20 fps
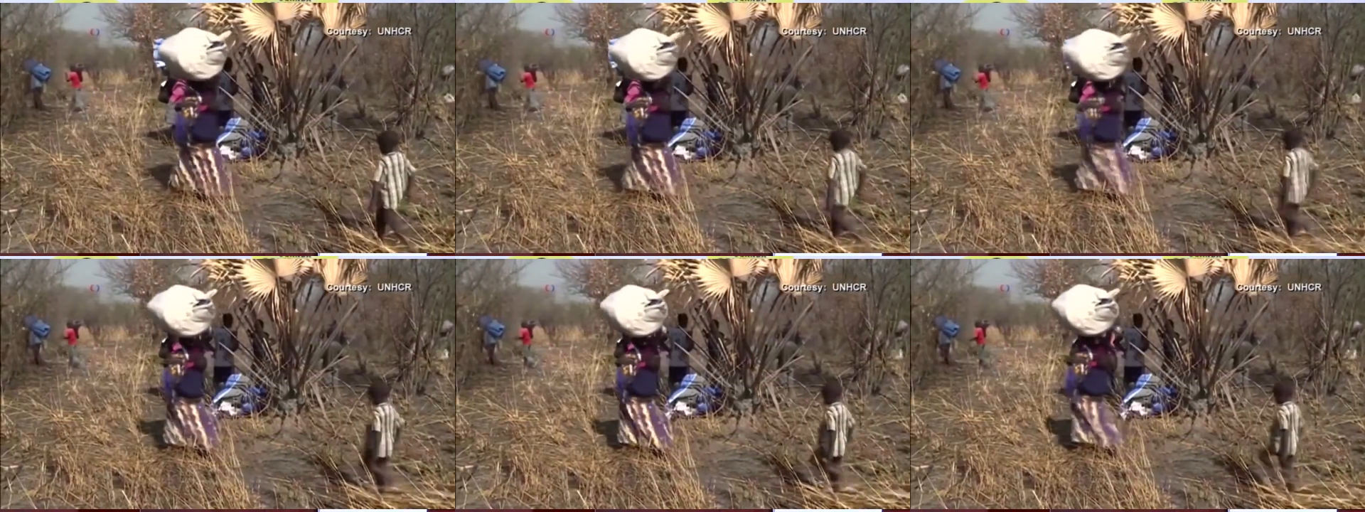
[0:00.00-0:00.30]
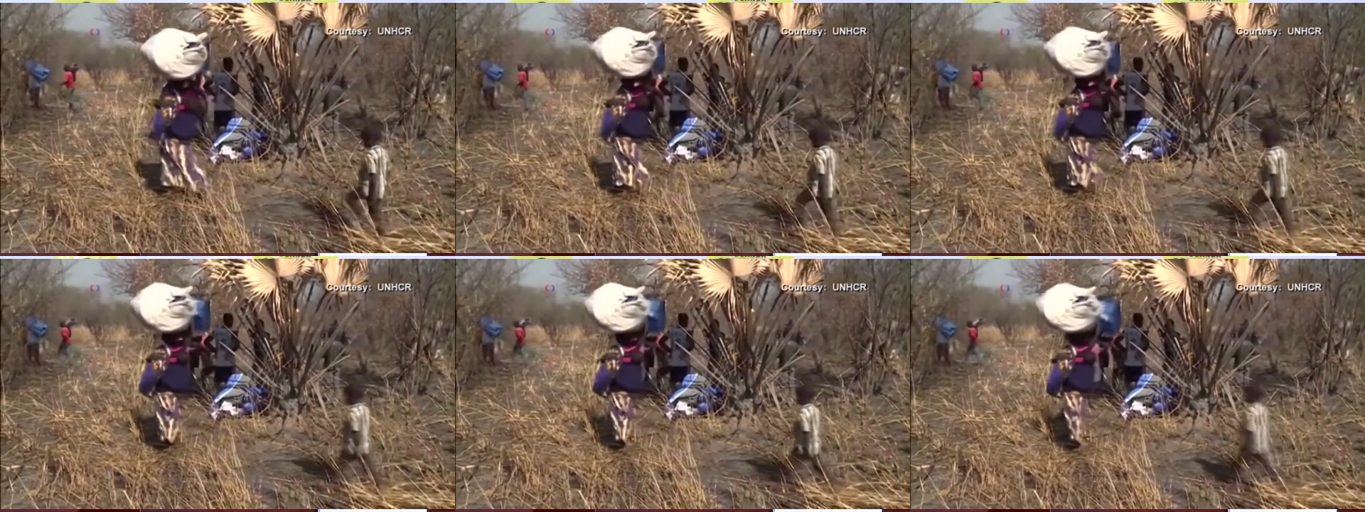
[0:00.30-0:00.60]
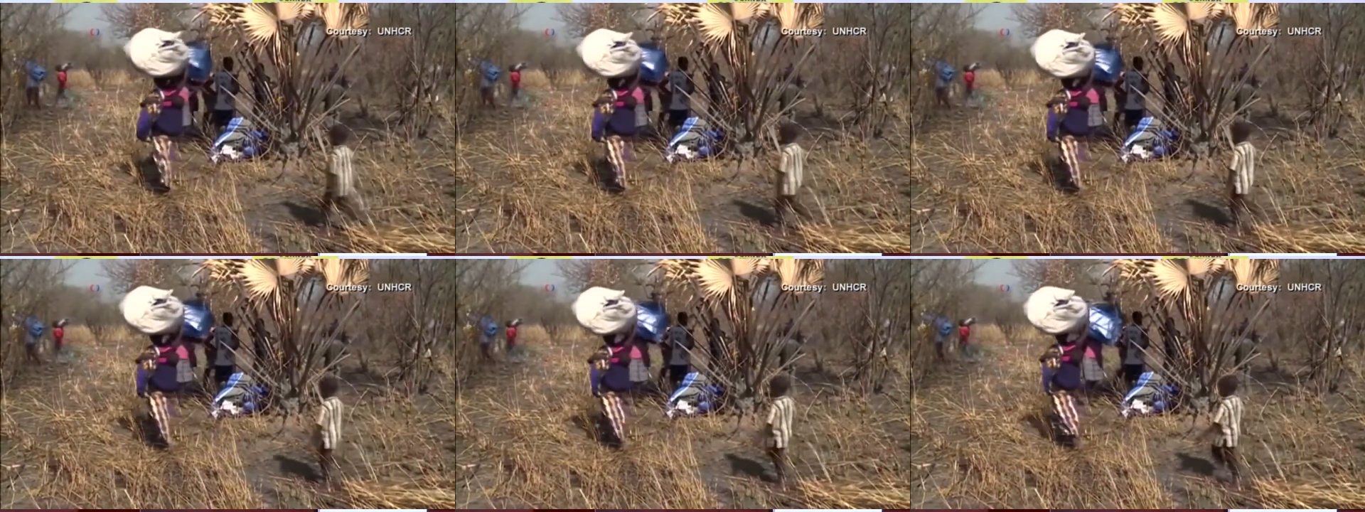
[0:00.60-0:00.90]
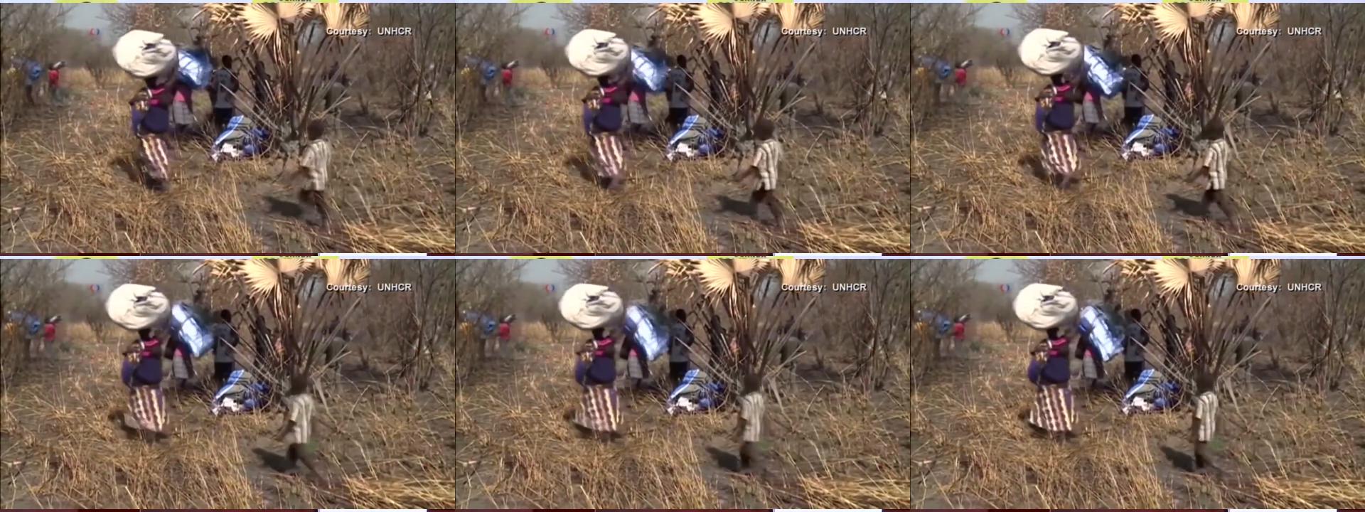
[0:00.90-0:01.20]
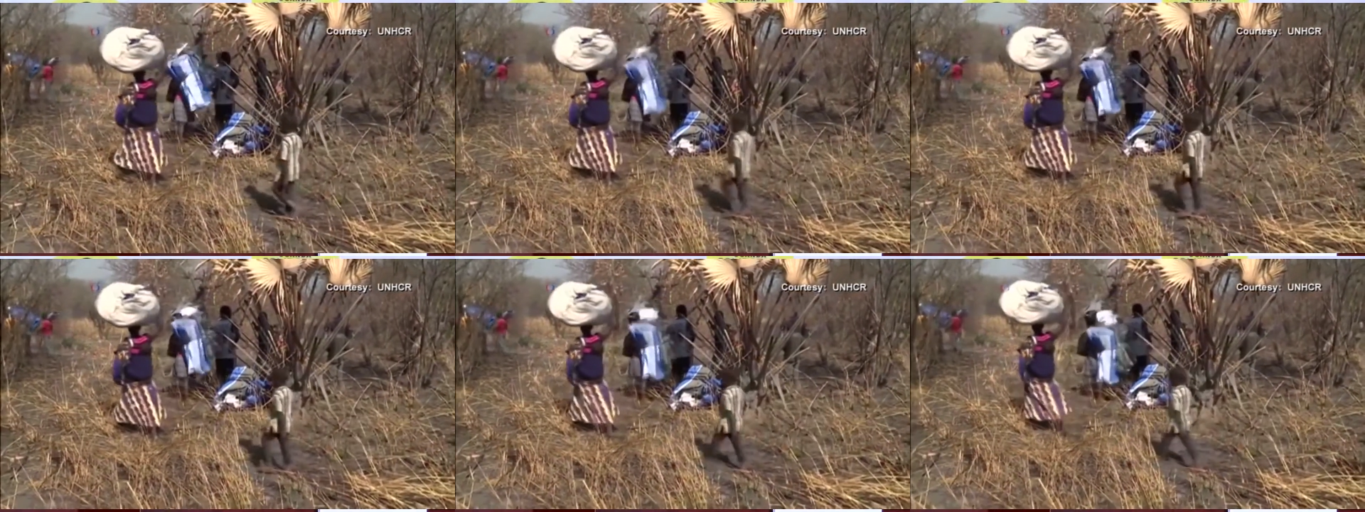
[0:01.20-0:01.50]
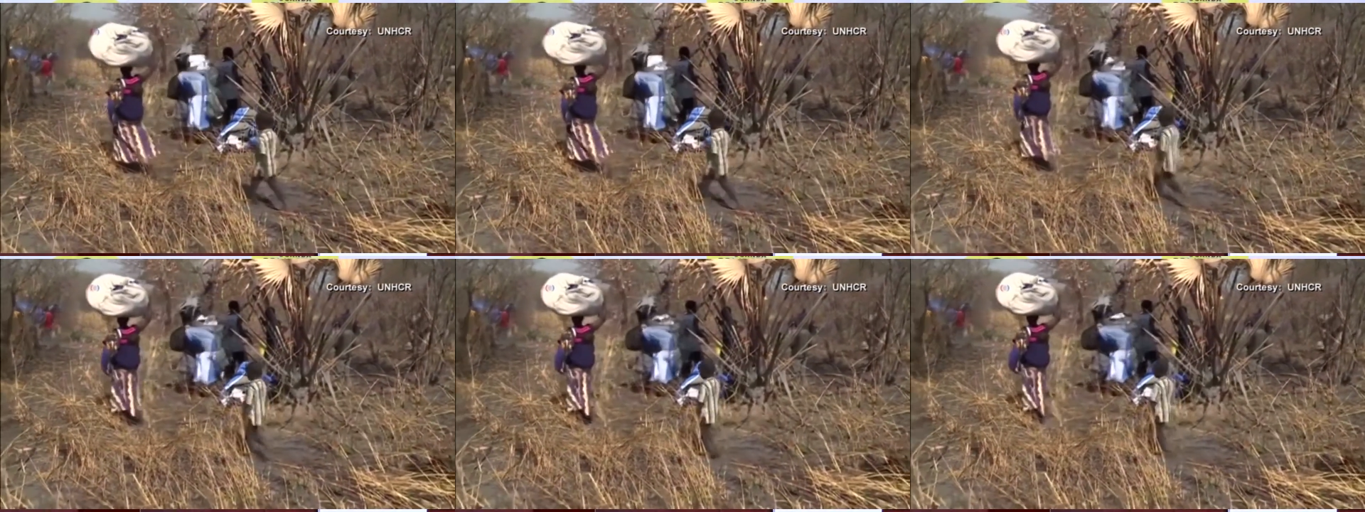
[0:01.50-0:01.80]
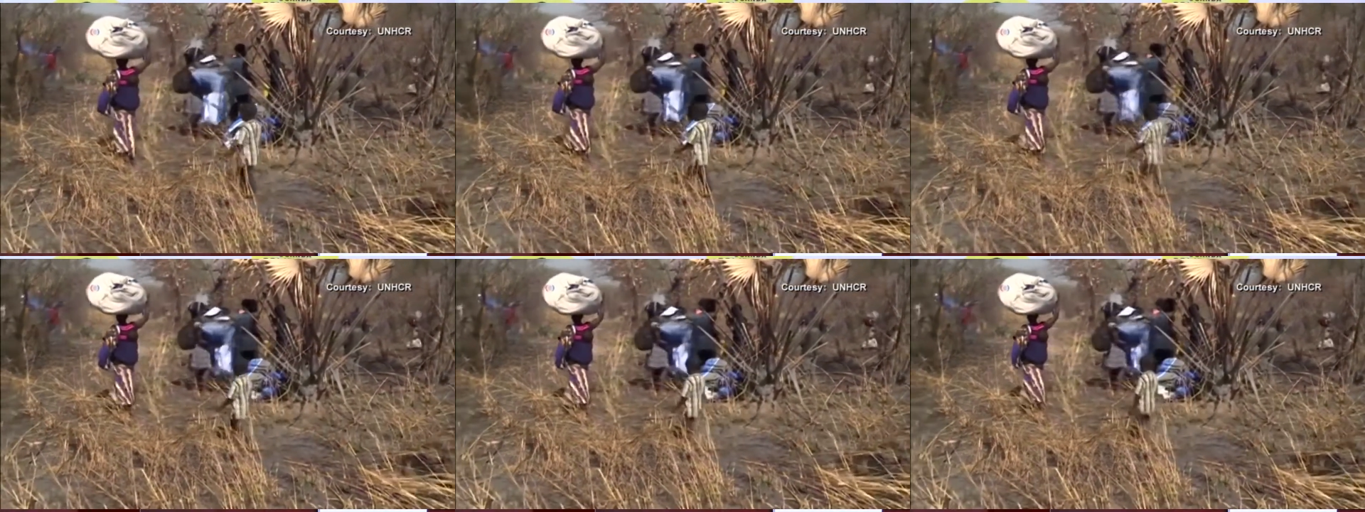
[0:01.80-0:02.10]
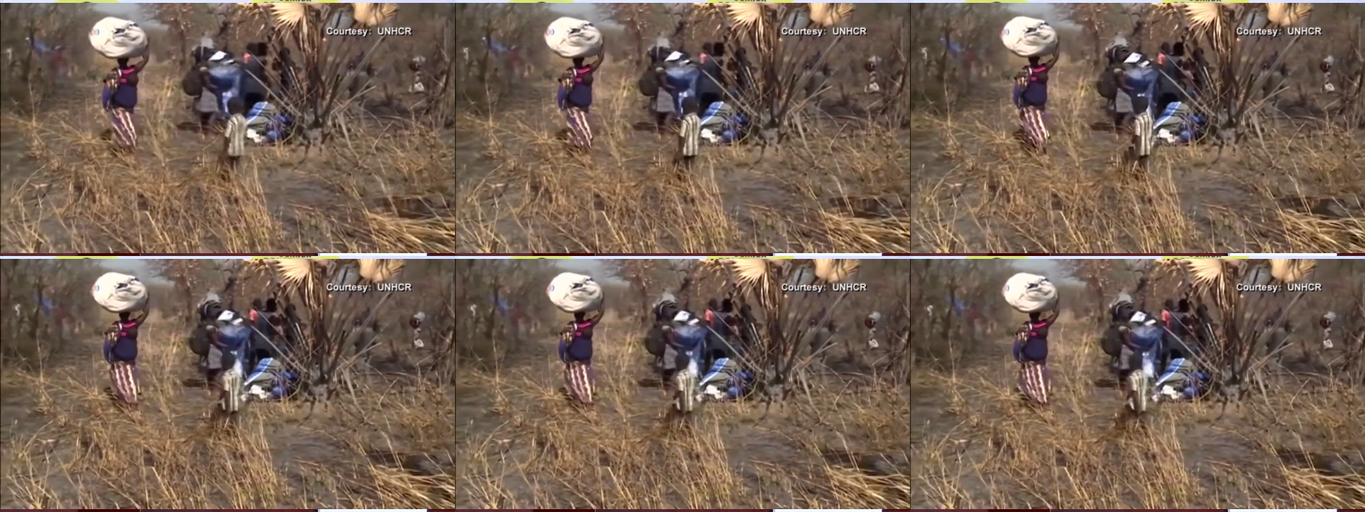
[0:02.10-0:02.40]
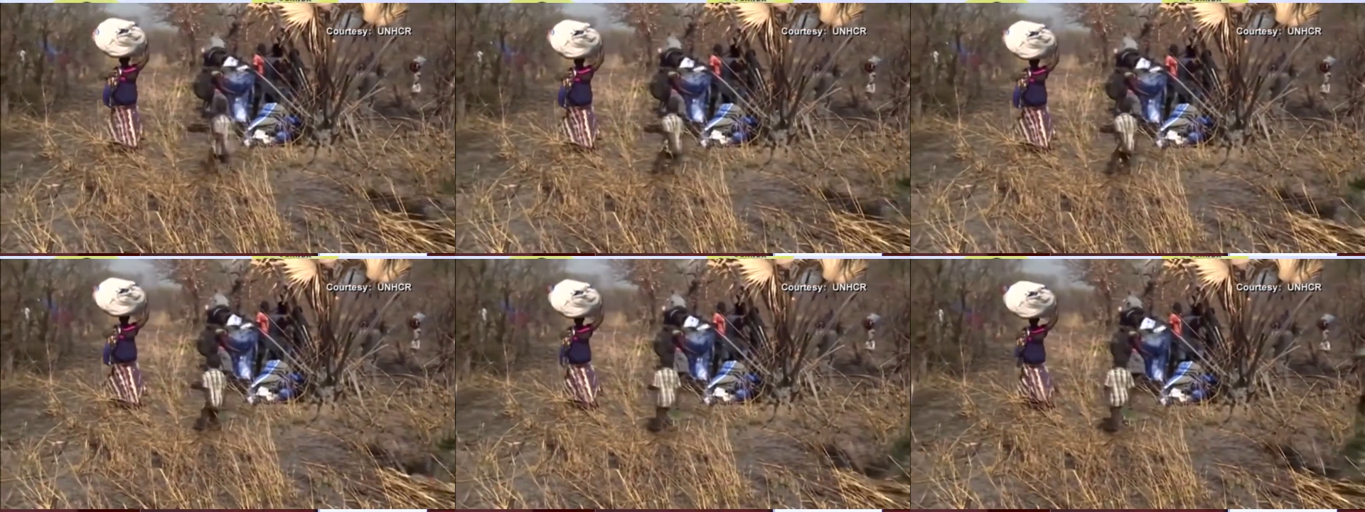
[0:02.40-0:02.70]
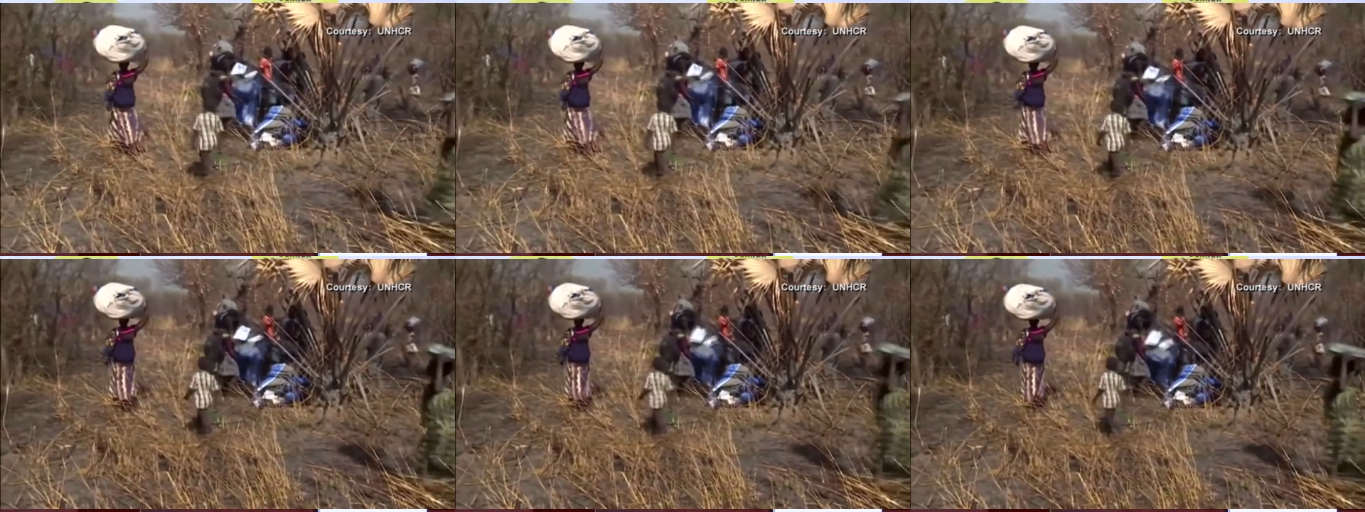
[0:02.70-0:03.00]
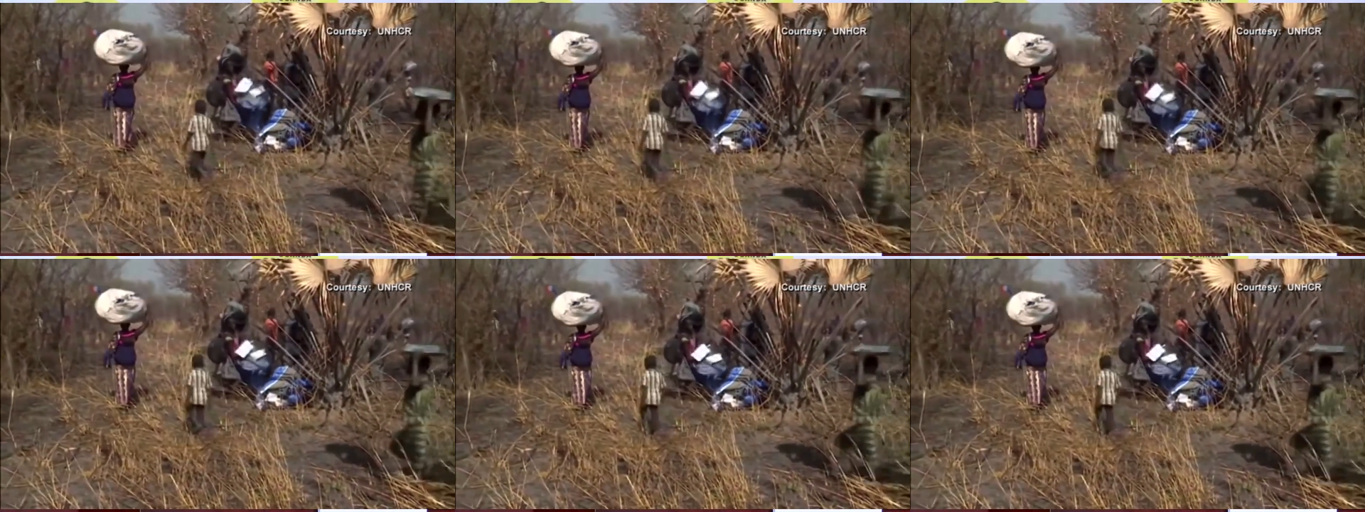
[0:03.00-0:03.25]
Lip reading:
No face is visible, so there are no lips to read.